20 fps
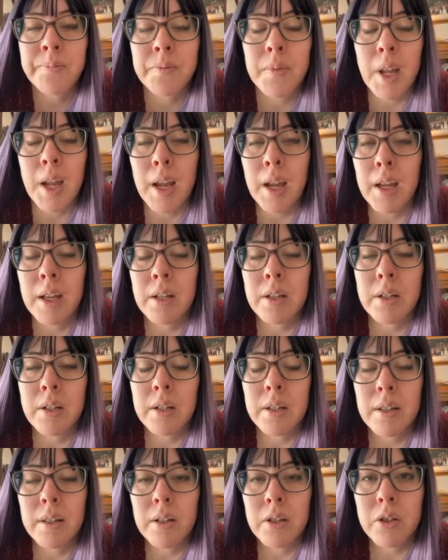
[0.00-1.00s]
And
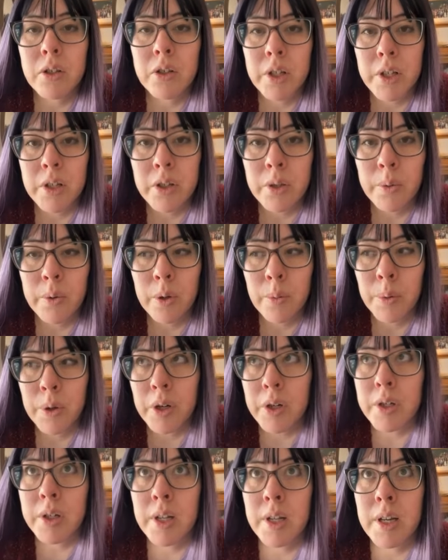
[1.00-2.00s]
she's the root
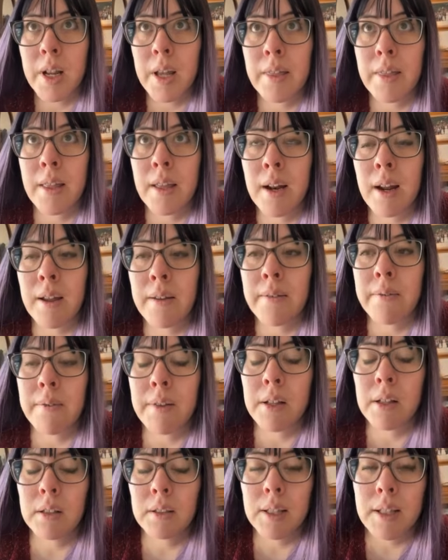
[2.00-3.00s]
person, and then I
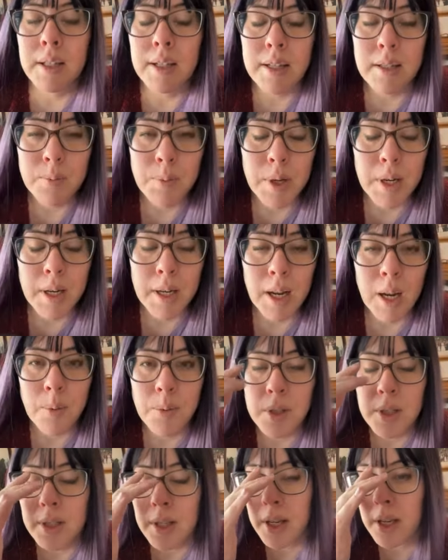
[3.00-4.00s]
filled in as many
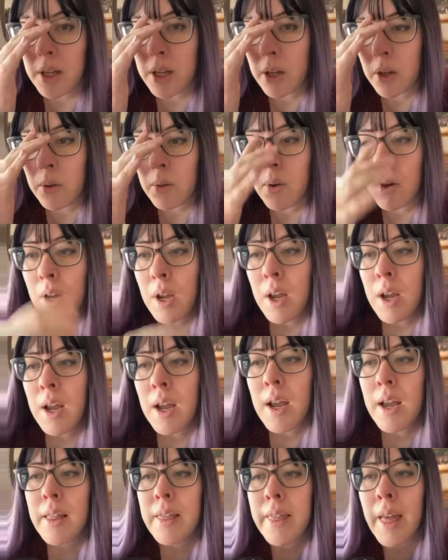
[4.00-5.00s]
names as I knew.
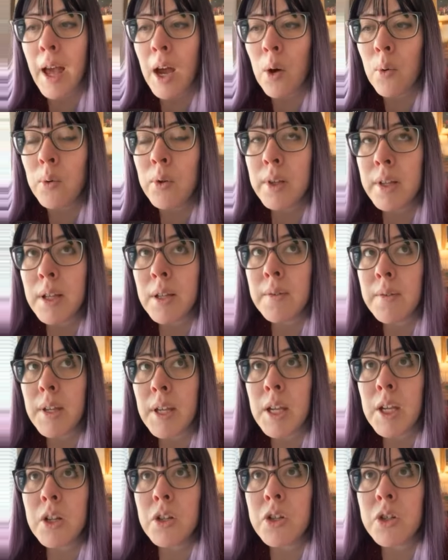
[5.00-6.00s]
That will give
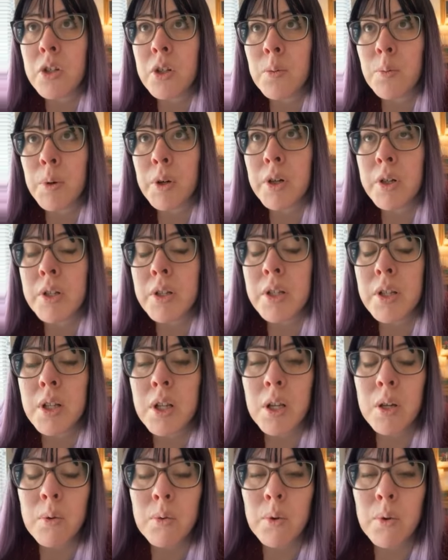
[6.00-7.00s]
each person that
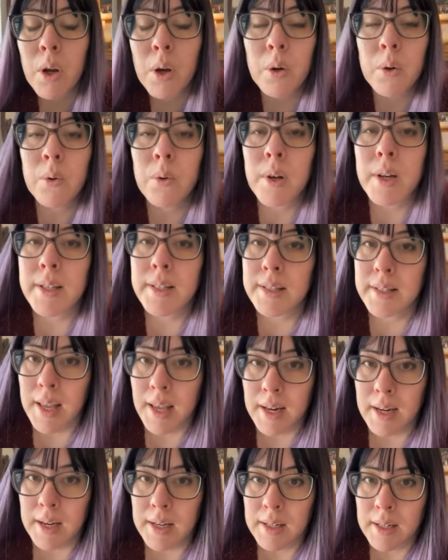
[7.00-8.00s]
you know a
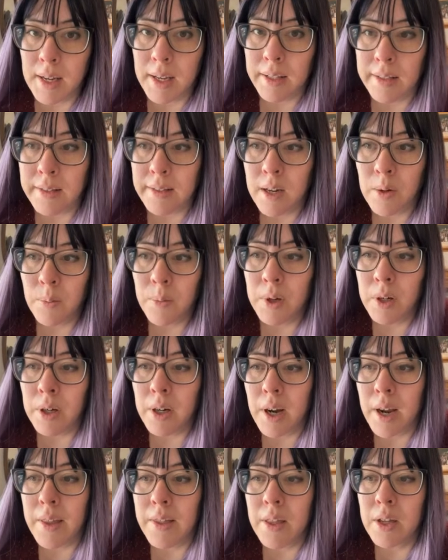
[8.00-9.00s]
set index number,
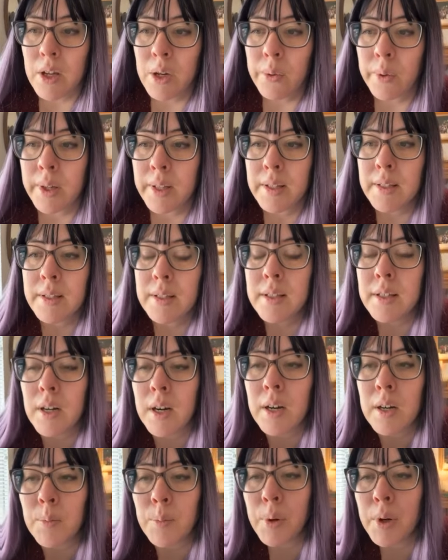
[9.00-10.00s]
and then you can
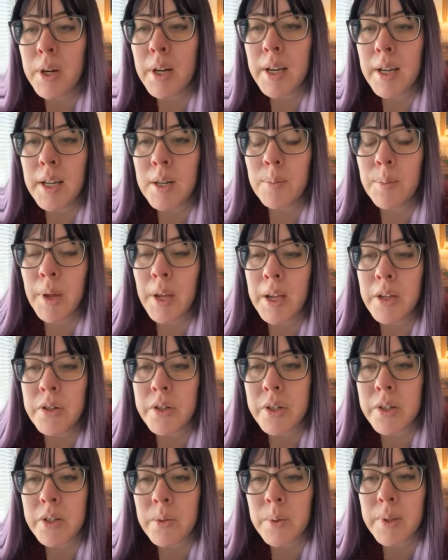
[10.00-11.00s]
start putting in
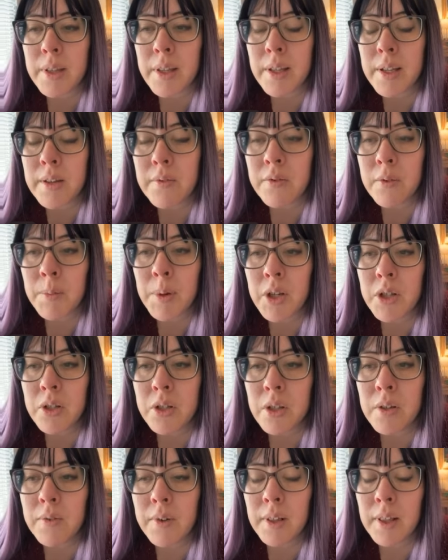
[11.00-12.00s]
pages with the information
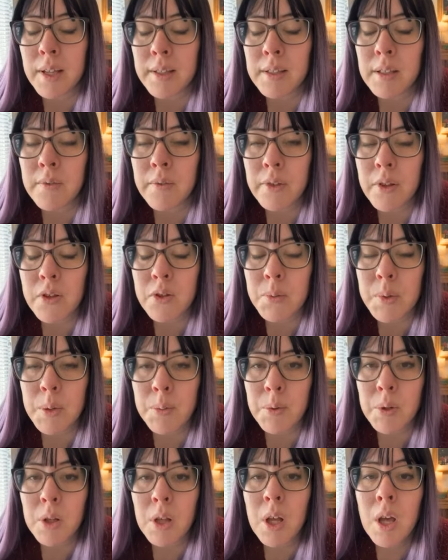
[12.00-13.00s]
that you've collected for those
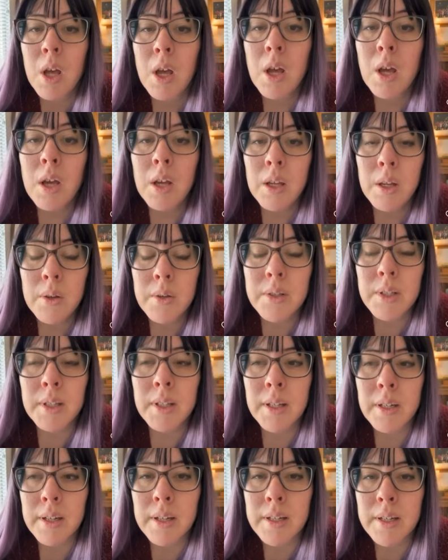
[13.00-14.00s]
people using
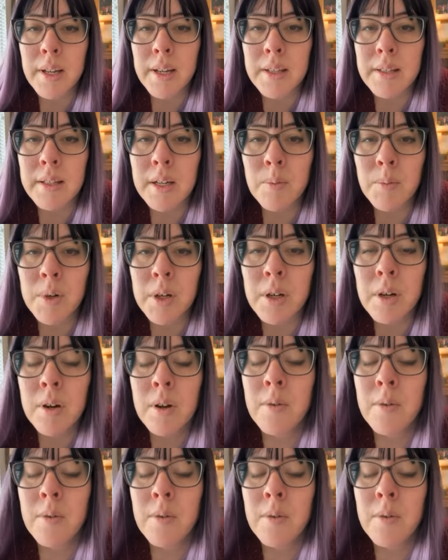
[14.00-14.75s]
their index number.